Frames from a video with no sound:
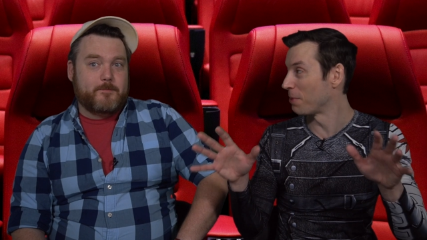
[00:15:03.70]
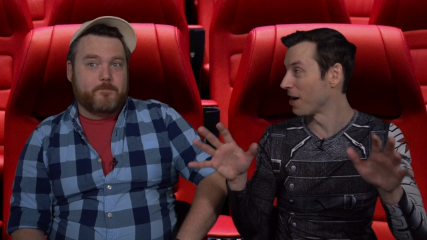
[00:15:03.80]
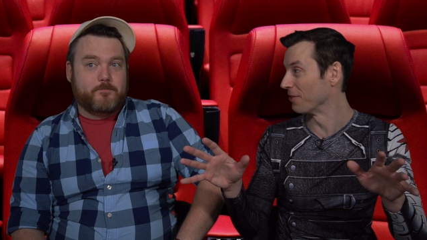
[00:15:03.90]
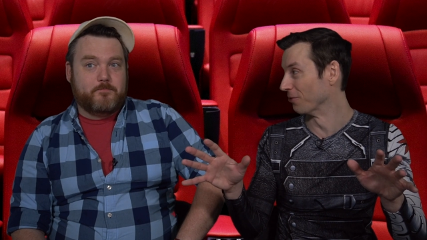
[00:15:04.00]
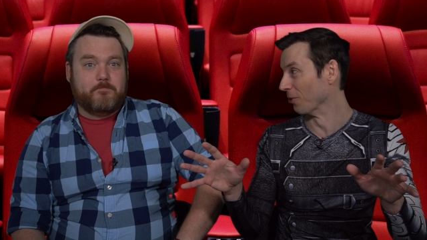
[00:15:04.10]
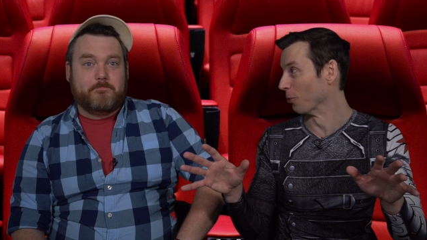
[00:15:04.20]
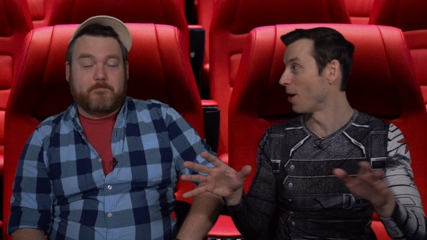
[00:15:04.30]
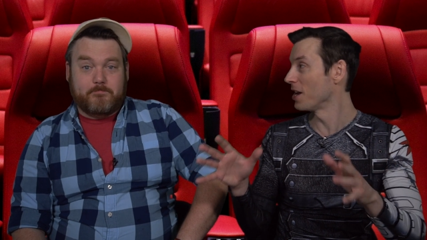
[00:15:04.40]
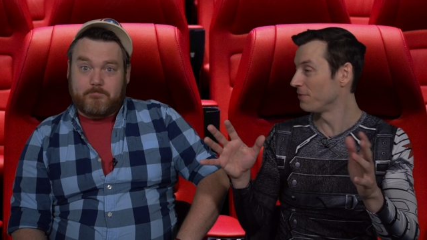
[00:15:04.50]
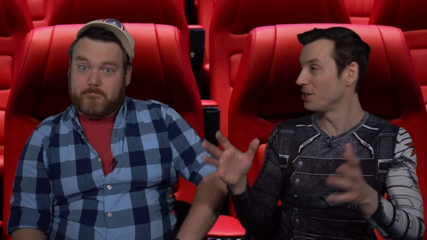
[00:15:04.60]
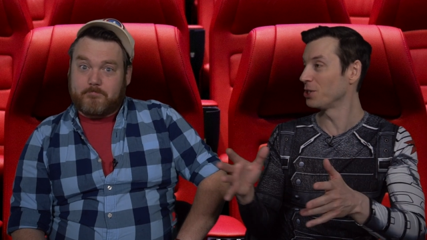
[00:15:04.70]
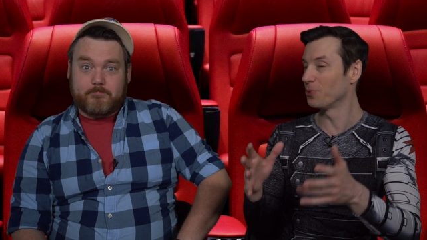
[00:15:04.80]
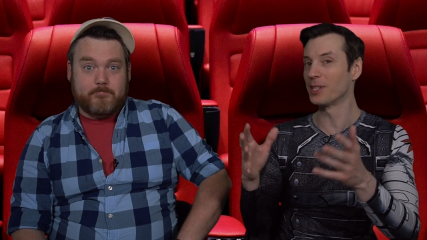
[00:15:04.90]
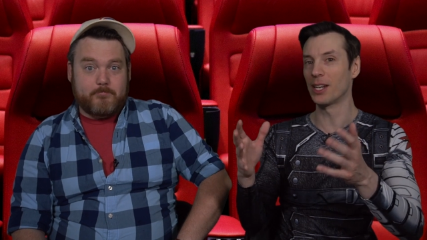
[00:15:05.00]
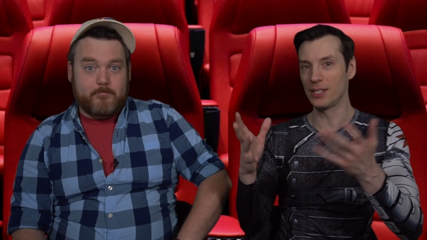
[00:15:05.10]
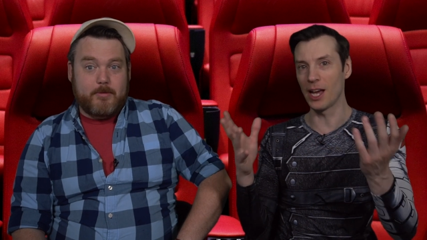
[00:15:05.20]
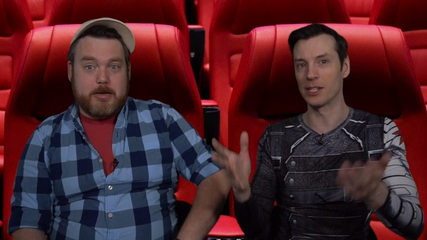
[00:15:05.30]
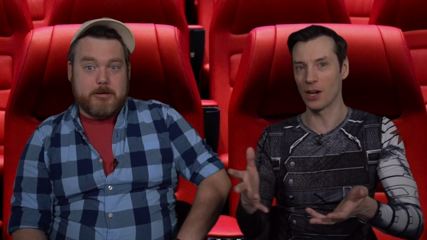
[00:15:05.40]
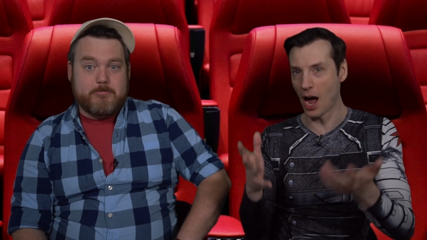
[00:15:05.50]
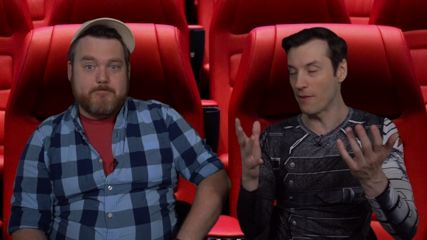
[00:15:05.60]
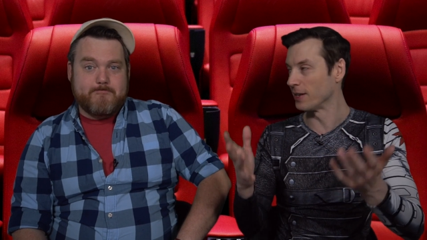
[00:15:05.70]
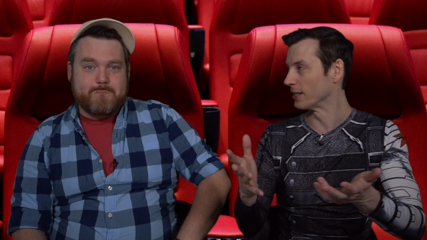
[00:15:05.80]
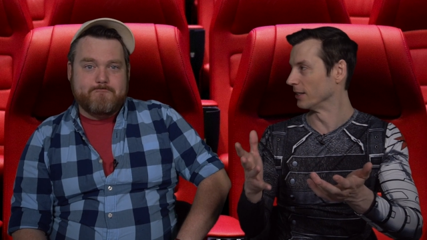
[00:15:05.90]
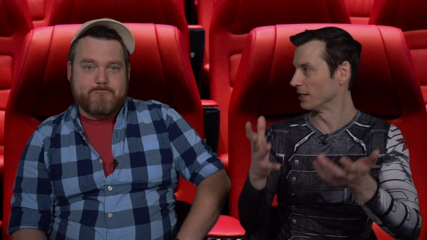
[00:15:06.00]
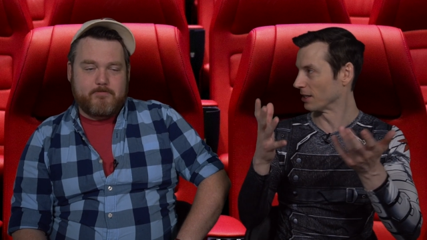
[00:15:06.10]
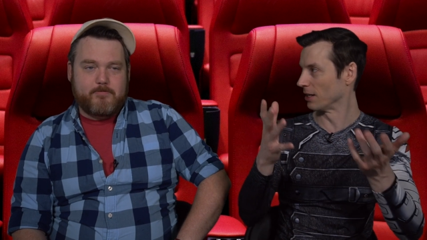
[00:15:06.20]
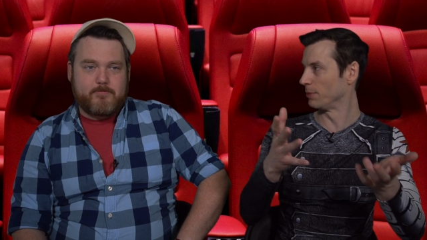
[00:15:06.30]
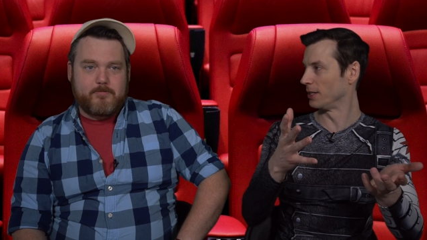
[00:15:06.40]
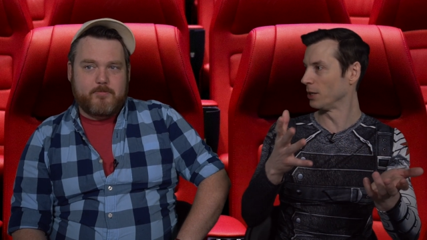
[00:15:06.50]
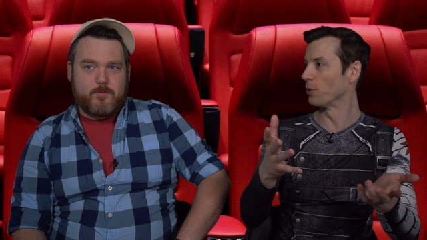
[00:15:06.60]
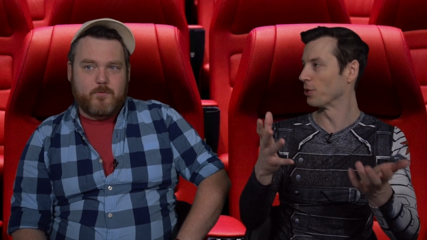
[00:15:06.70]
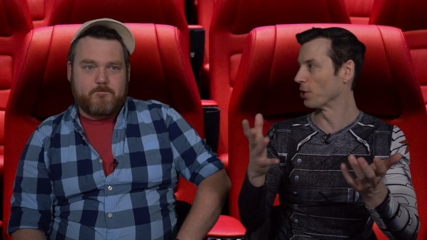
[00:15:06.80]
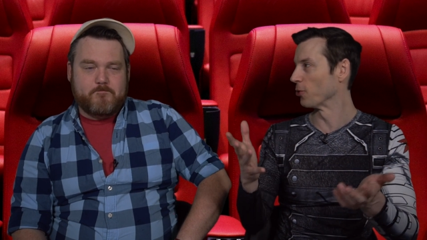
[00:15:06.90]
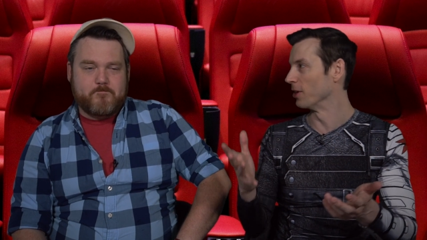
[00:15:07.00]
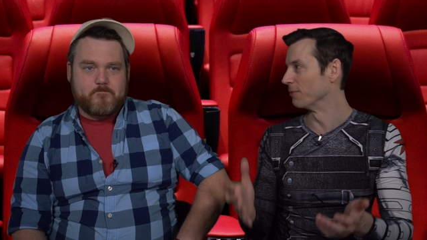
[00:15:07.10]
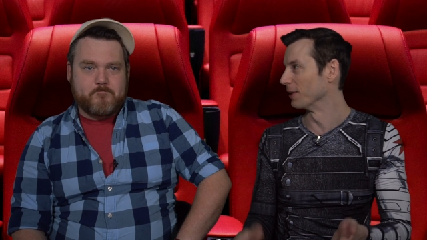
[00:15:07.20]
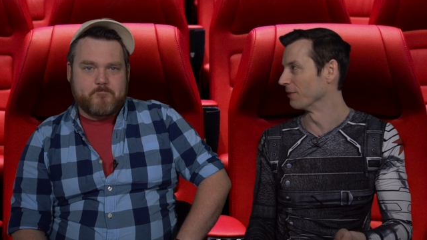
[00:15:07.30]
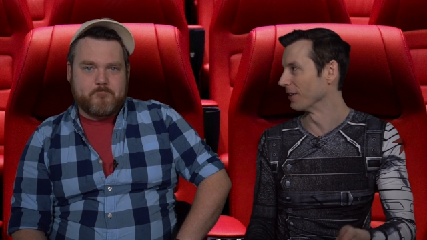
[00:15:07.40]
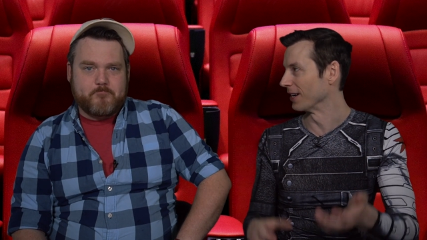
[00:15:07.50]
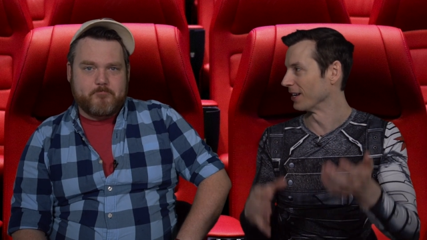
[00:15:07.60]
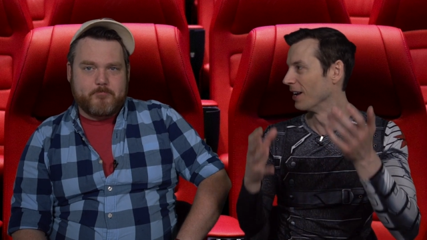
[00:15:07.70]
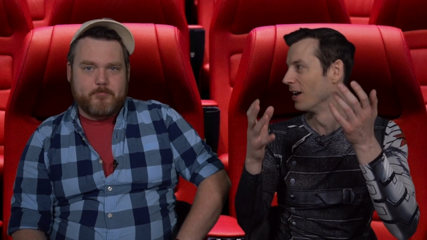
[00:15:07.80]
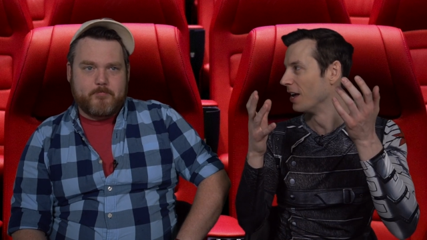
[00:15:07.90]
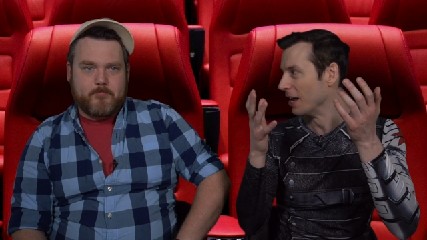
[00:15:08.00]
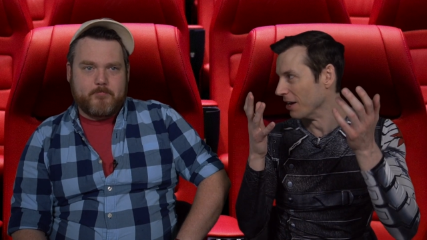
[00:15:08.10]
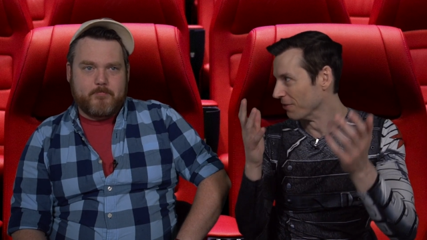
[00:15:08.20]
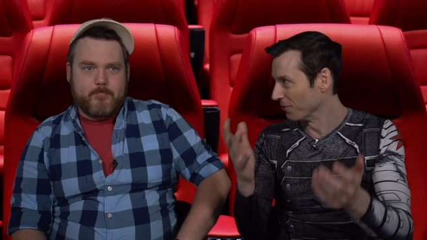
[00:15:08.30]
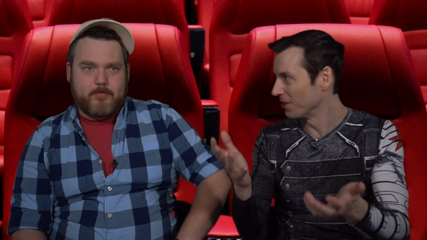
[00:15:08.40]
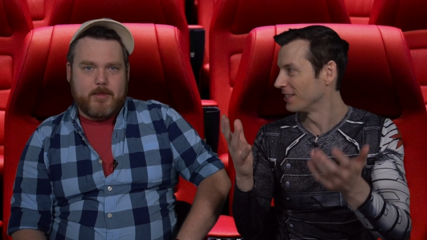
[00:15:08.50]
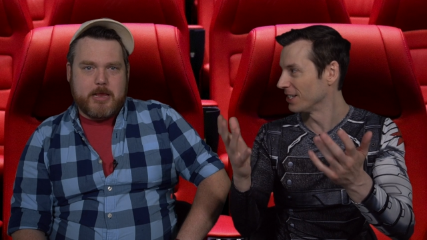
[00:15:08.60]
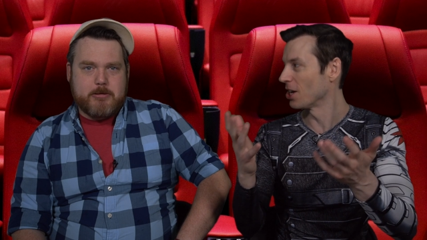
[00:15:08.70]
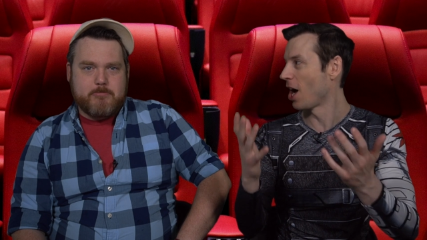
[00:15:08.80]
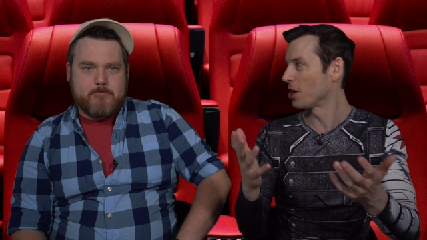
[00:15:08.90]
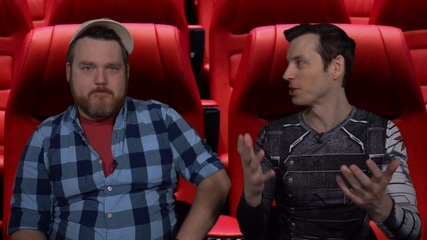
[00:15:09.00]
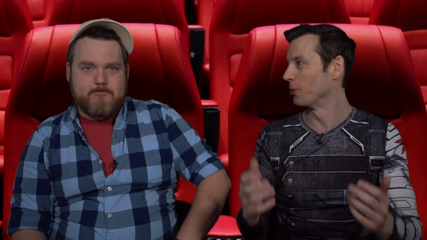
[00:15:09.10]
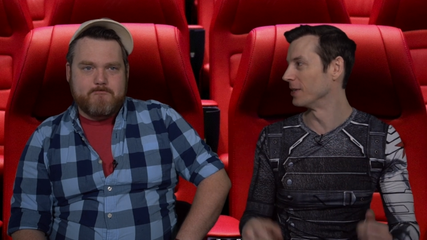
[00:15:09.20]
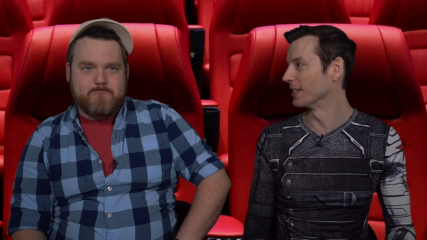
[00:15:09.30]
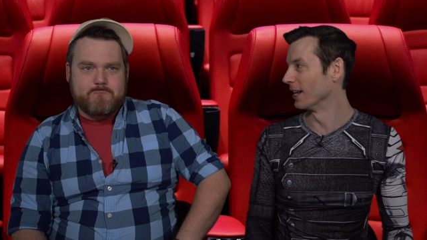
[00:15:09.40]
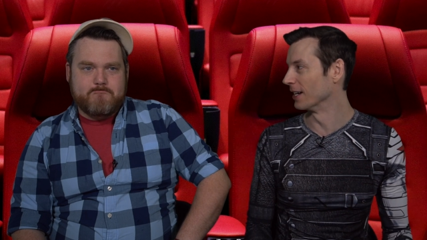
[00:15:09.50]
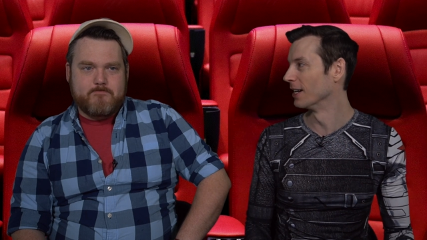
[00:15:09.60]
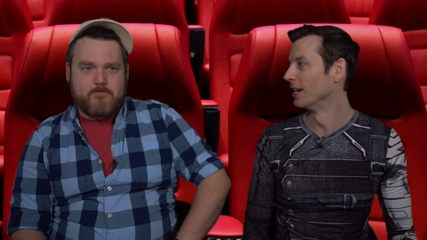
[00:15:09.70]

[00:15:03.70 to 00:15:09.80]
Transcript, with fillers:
Speaker 1: prepared for. WandaVision was like, yes, obviously, this is going to be dealing with her grief, but if like, if uh, this also is like,